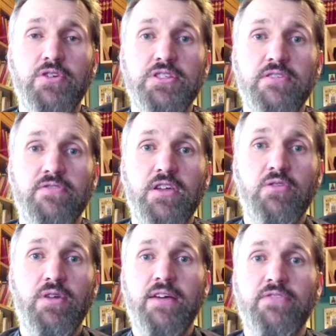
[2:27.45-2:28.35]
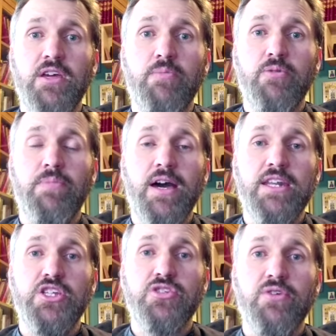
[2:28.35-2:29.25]
if they don't have the upper body
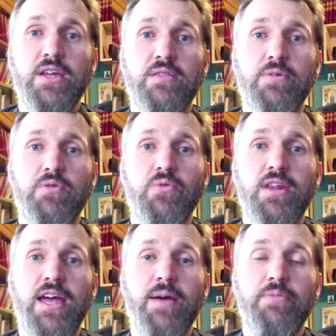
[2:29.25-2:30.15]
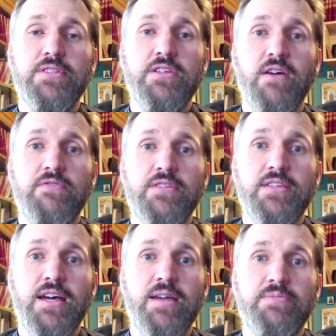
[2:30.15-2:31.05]
strength, but what happens
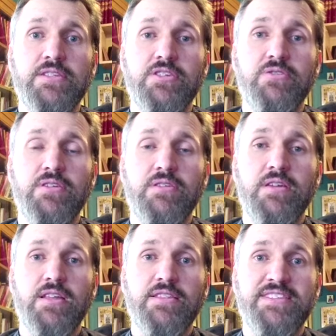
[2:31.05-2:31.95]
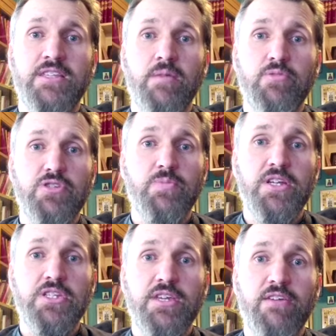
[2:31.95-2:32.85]
oftentimes is you can stumble,
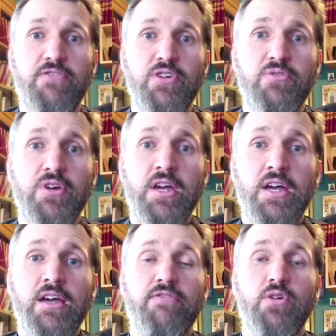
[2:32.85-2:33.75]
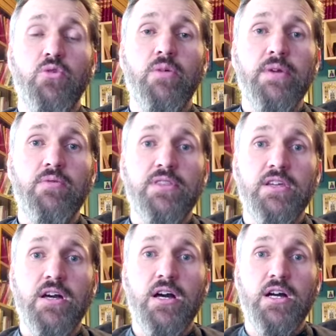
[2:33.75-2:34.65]
especially if you're a woman with
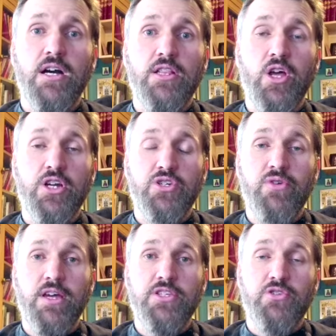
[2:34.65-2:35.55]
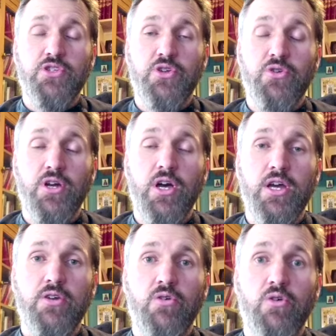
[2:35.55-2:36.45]
a long dress or skirt
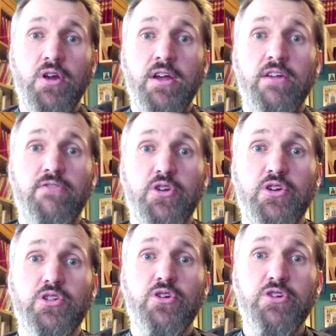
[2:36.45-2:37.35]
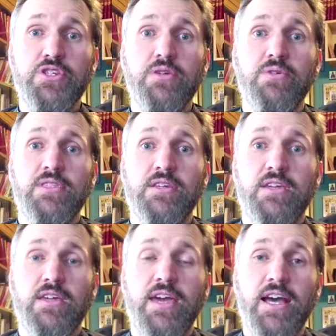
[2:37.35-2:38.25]
on, or if you're clergy with the
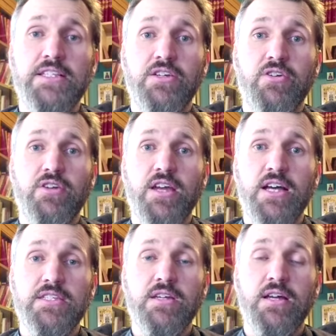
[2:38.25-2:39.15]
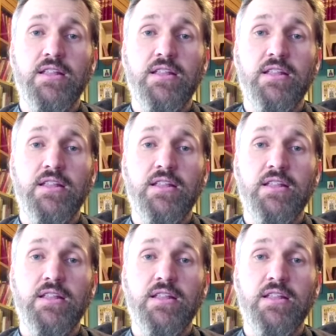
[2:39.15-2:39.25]
cassock or rias on.